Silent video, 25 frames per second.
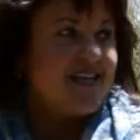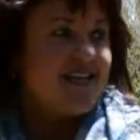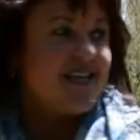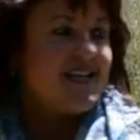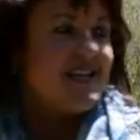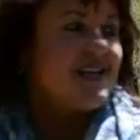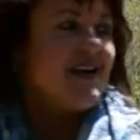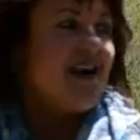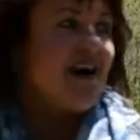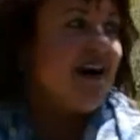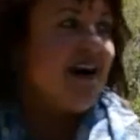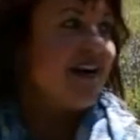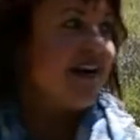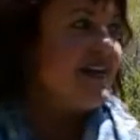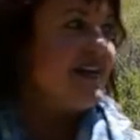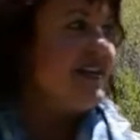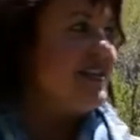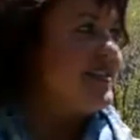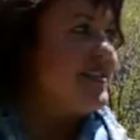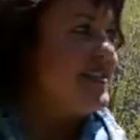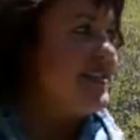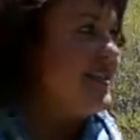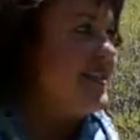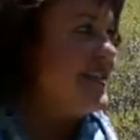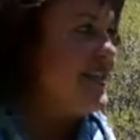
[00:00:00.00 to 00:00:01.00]
not
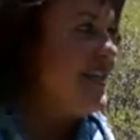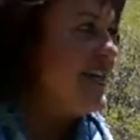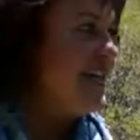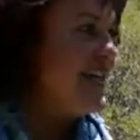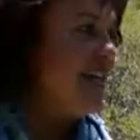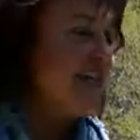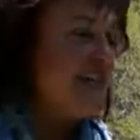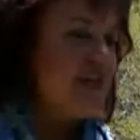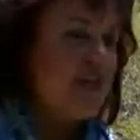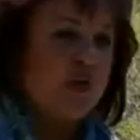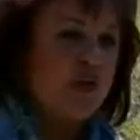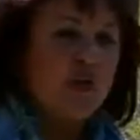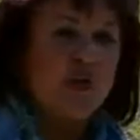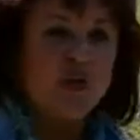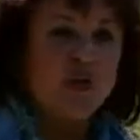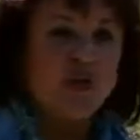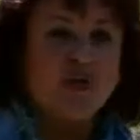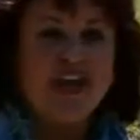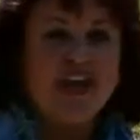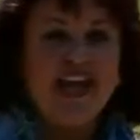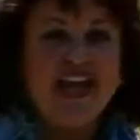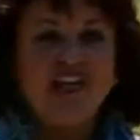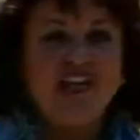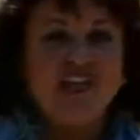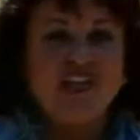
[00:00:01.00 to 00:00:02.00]
his need to
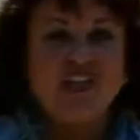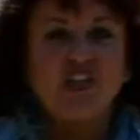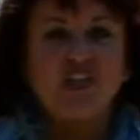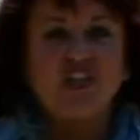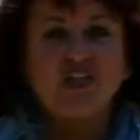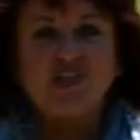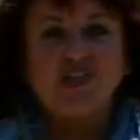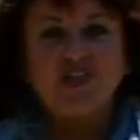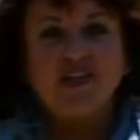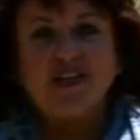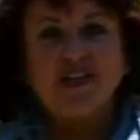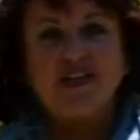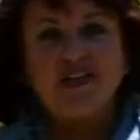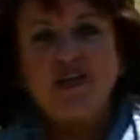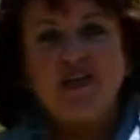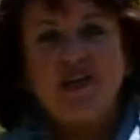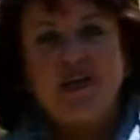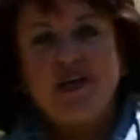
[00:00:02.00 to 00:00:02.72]
create children,